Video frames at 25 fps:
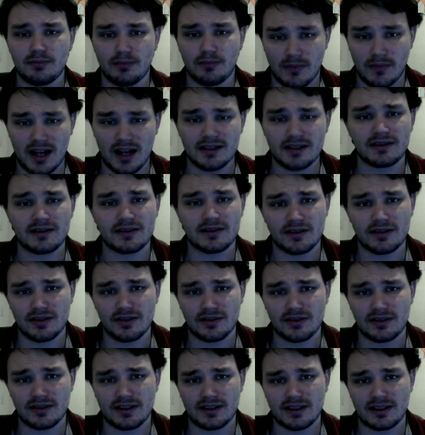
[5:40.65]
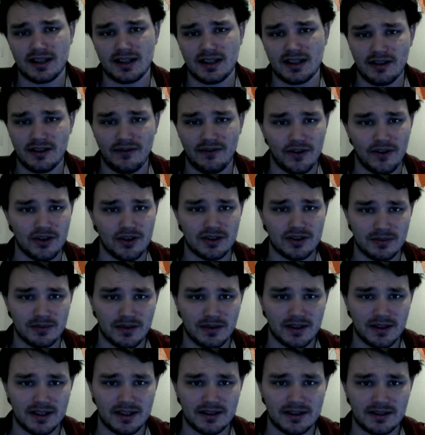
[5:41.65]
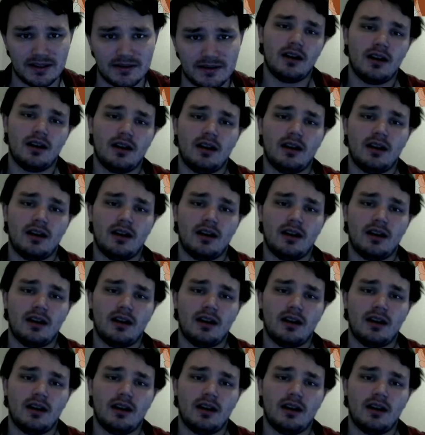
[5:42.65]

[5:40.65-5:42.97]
monsters in the first place.